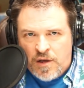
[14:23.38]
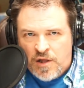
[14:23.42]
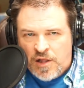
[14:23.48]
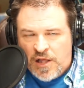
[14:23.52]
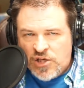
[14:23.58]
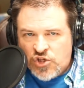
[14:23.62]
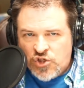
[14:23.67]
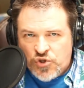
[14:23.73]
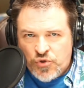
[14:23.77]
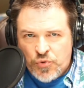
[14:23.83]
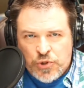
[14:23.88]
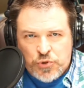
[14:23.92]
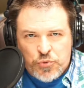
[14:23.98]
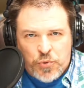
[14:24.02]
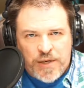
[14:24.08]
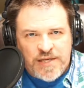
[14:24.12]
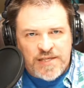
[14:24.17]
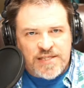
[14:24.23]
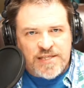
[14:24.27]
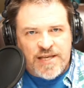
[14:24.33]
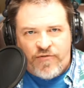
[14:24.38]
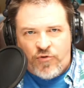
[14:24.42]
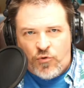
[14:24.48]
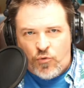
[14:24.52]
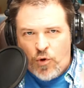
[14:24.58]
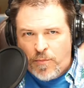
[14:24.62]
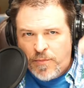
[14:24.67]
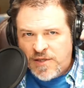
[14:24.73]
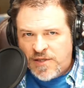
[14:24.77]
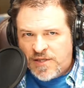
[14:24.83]
Galatians
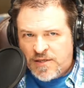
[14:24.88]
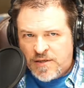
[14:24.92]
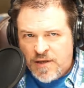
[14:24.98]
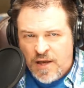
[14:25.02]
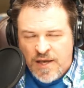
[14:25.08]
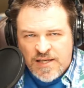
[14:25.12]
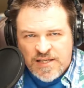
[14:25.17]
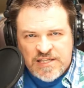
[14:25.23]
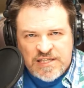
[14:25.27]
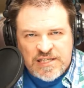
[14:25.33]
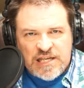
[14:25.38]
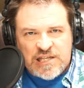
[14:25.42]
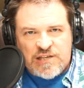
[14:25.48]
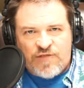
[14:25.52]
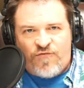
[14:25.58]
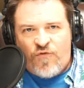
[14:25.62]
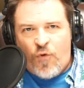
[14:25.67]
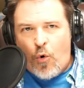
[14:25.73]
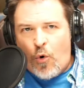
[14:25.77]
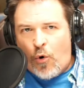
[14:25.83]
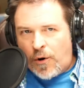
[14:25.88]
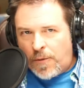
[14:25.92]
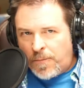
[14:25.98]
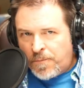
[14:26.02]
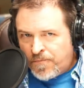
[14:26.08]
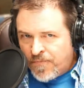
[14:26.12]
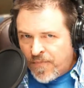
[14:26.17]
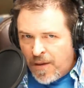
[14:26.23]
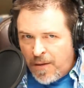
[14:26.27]
3:27, Romans 6:4,